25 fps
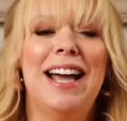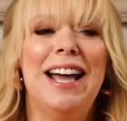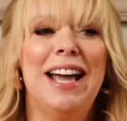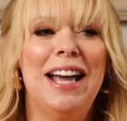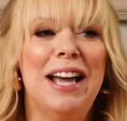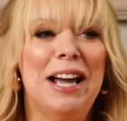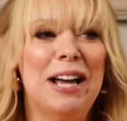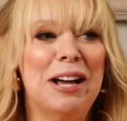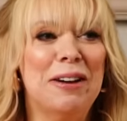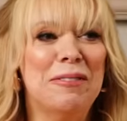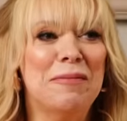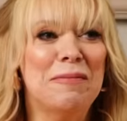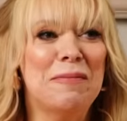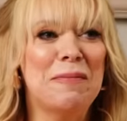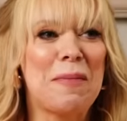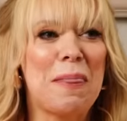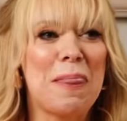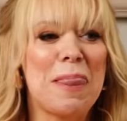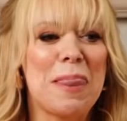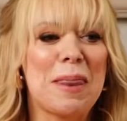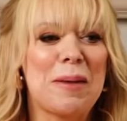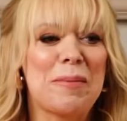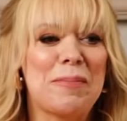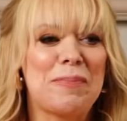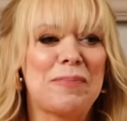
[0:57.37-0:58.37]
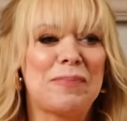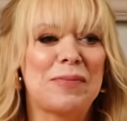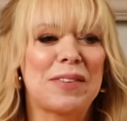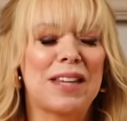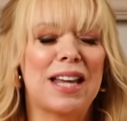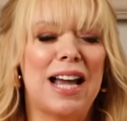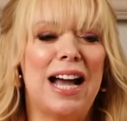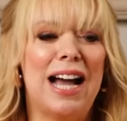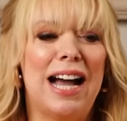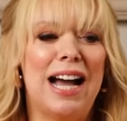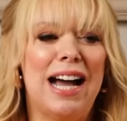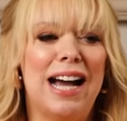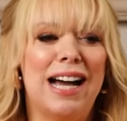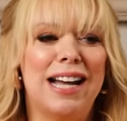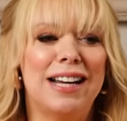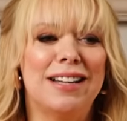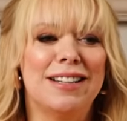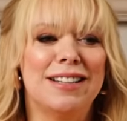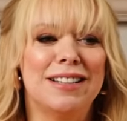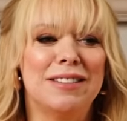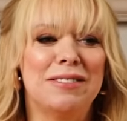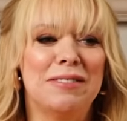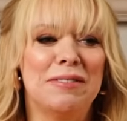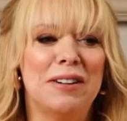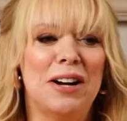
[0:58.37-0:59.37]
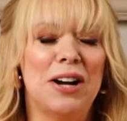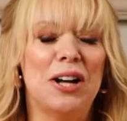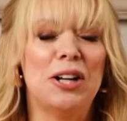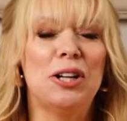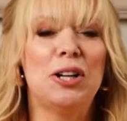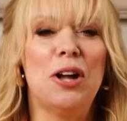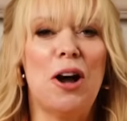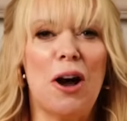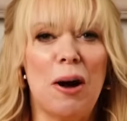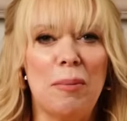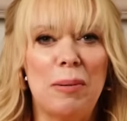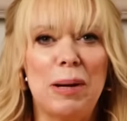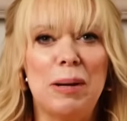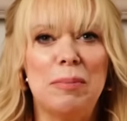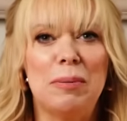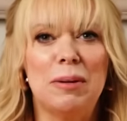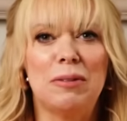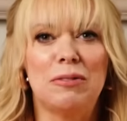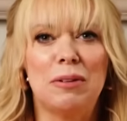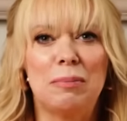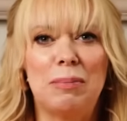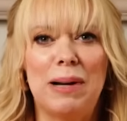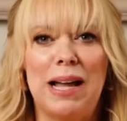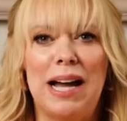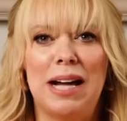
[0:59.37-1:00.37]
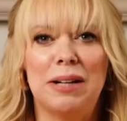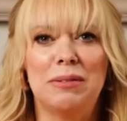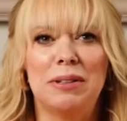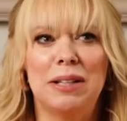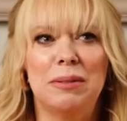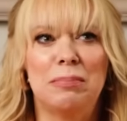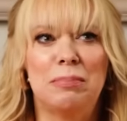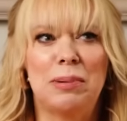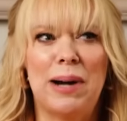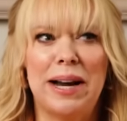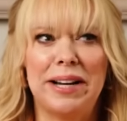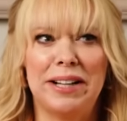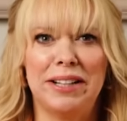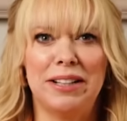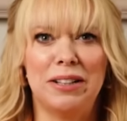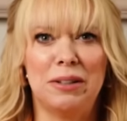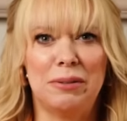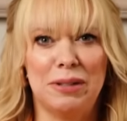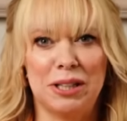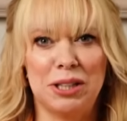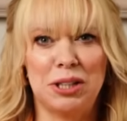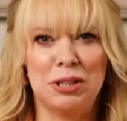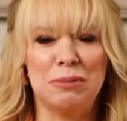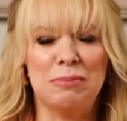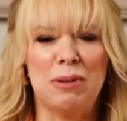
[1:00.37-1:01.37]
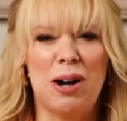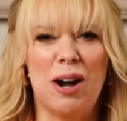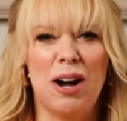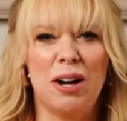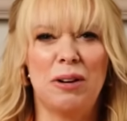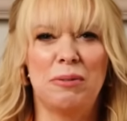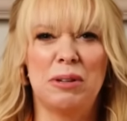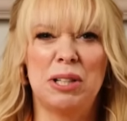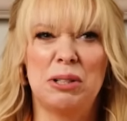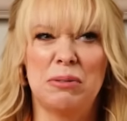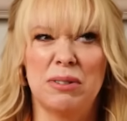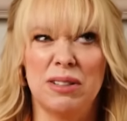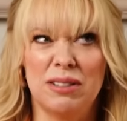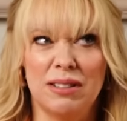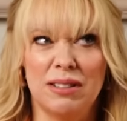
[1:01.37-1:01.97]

And a lot of people replied with pregnant Which